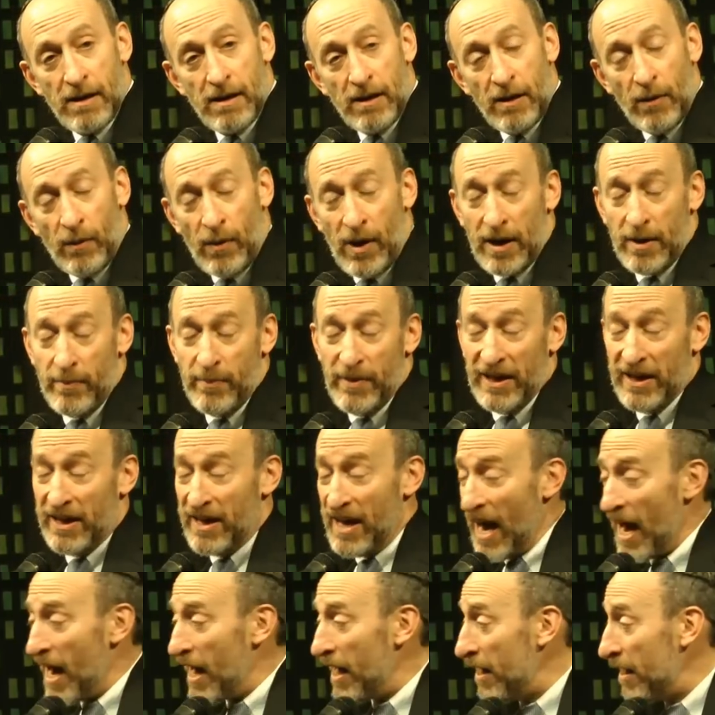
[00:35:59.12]
You want to be
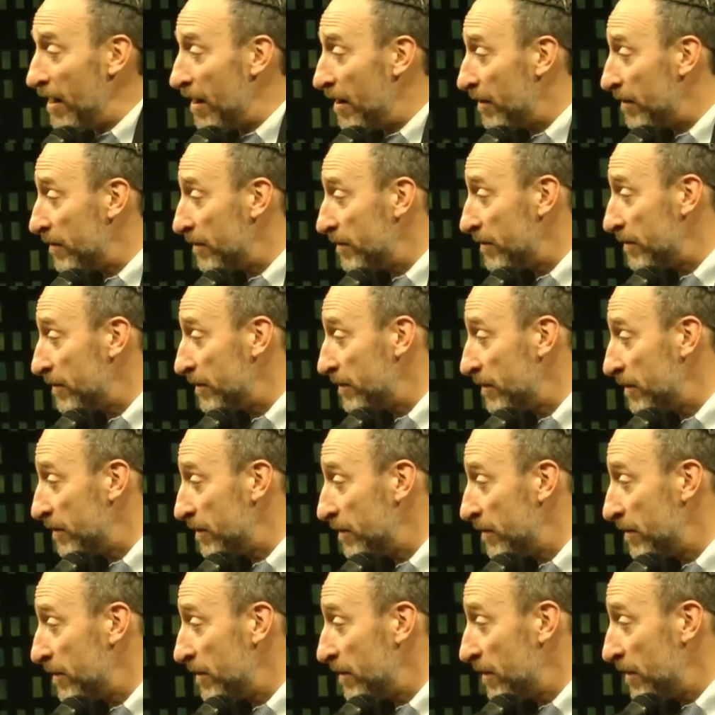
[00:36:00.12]
gay?
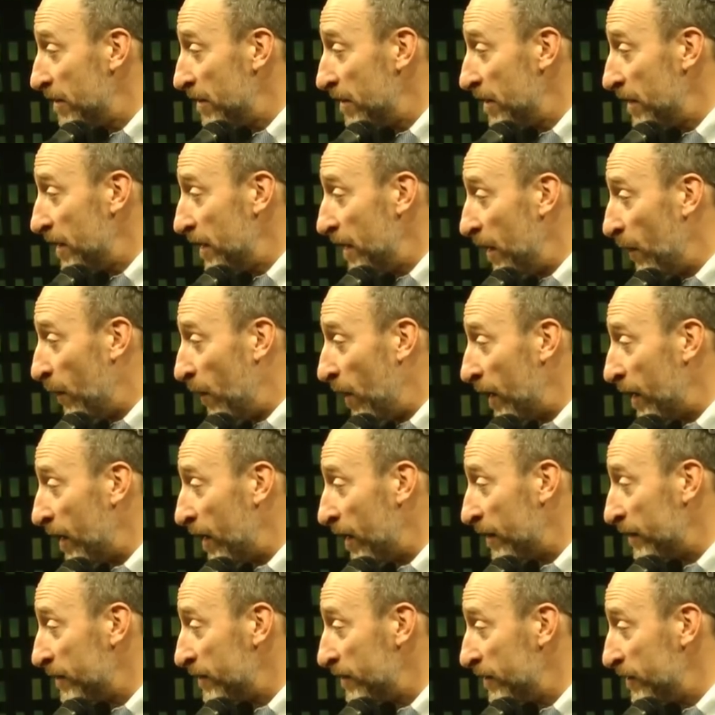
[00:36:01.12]
You want
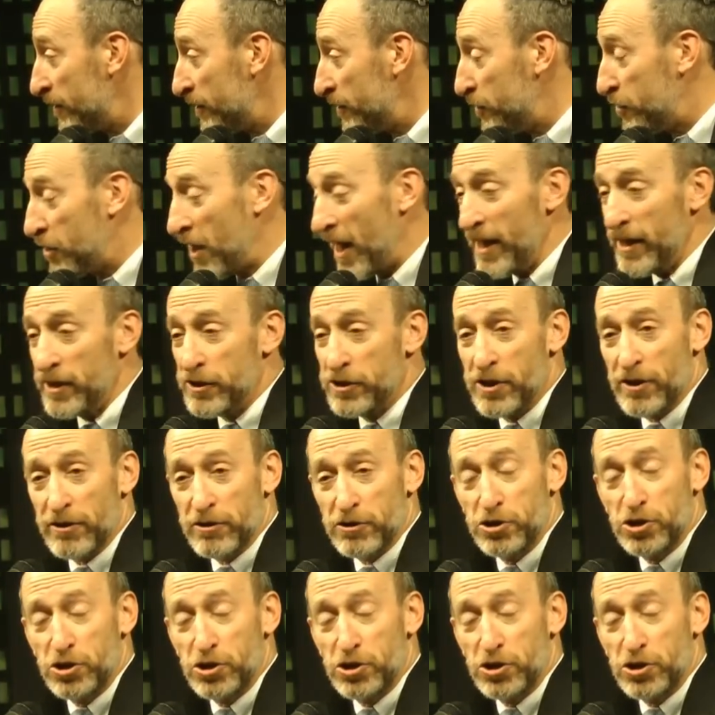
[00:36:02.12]
to change your